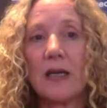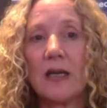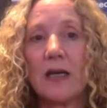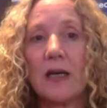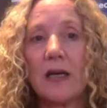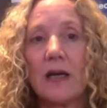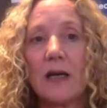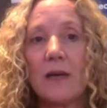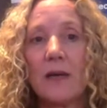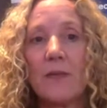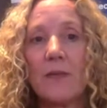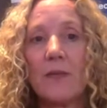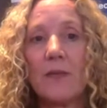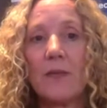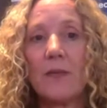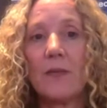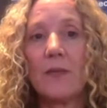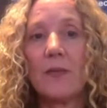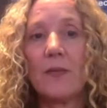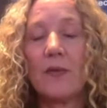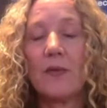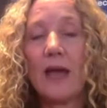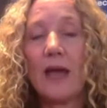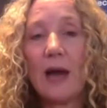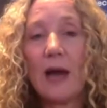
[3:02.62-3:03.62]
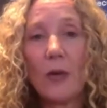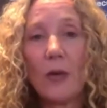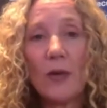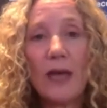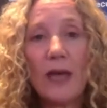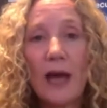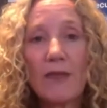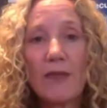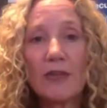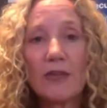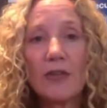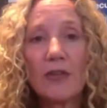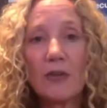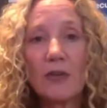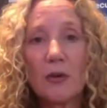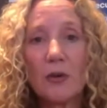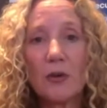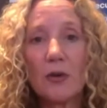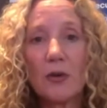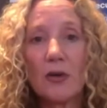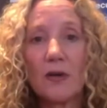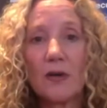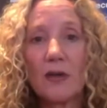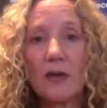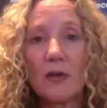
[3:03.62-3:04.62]
Um, now we have an
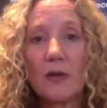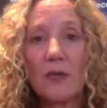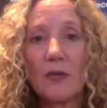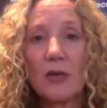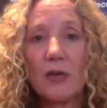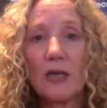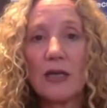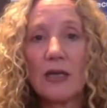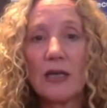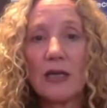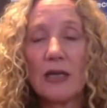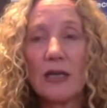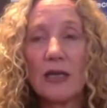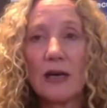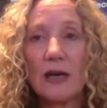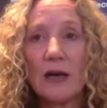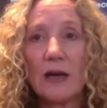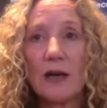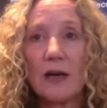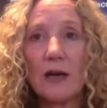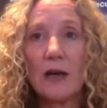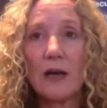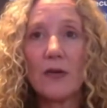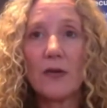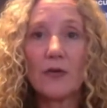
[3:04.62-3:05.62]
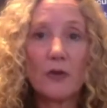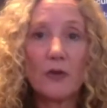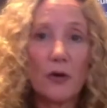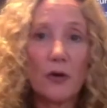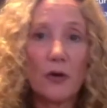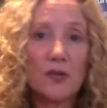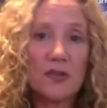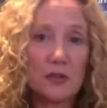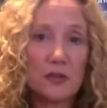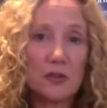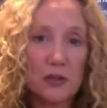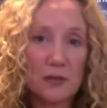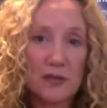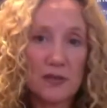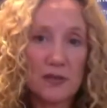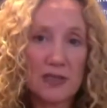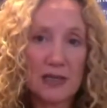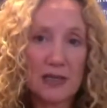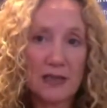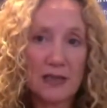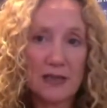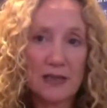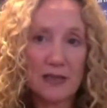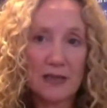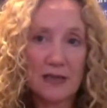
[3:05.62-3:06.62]
accord that really uh, under no
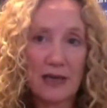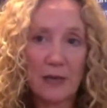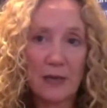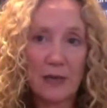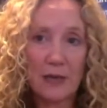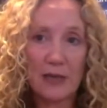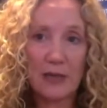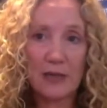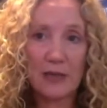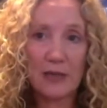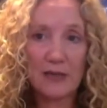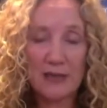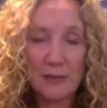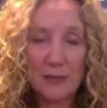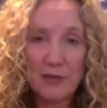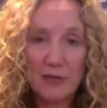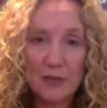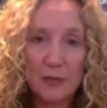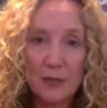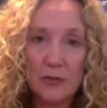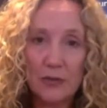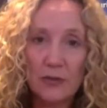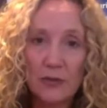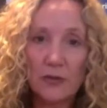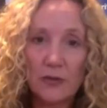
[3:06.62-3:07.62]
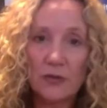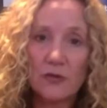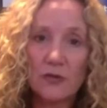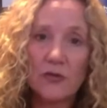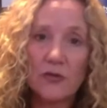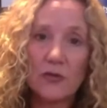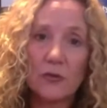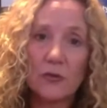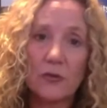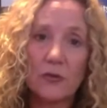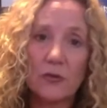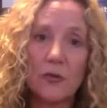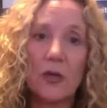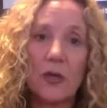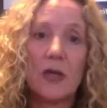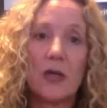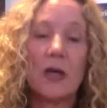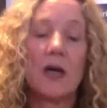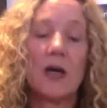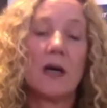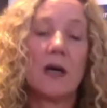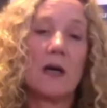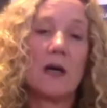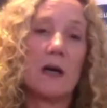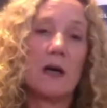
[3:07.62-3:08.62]
circumstances can be acceptable to
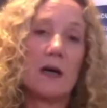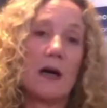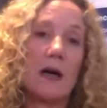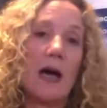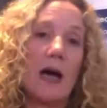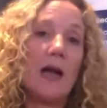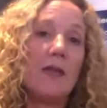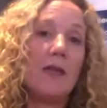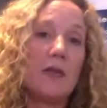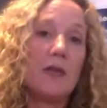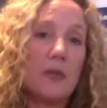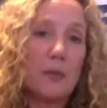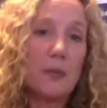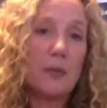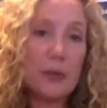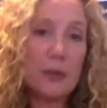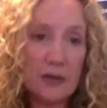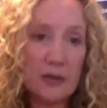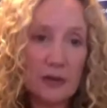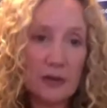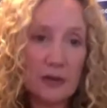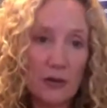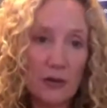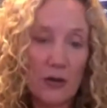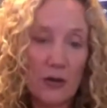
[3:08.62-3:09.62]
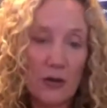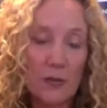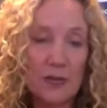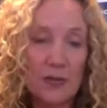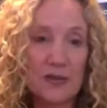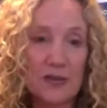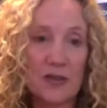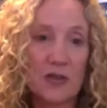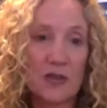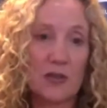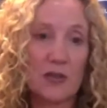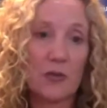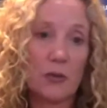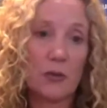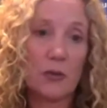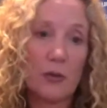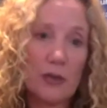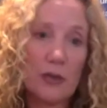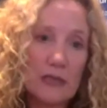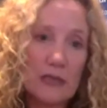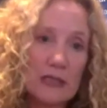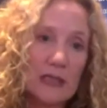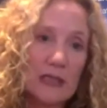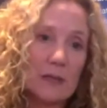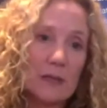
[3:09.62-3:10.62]
uh, either the political opposition or,
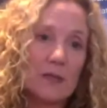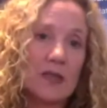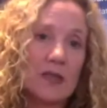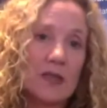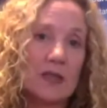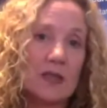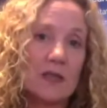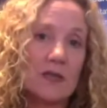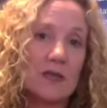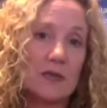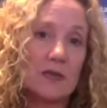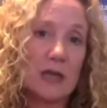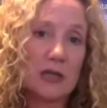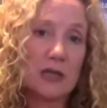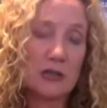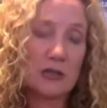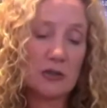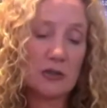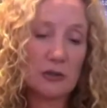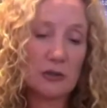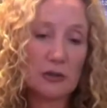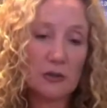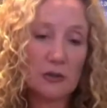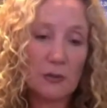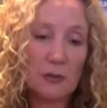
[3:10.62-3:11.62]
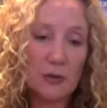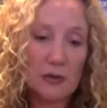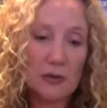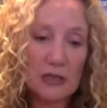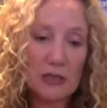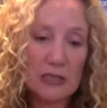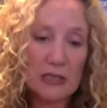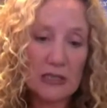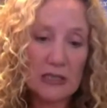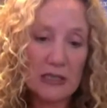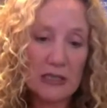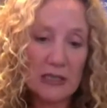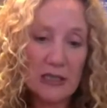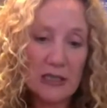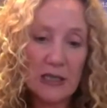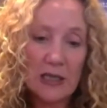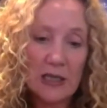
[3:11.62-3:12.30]
it seems, the international community,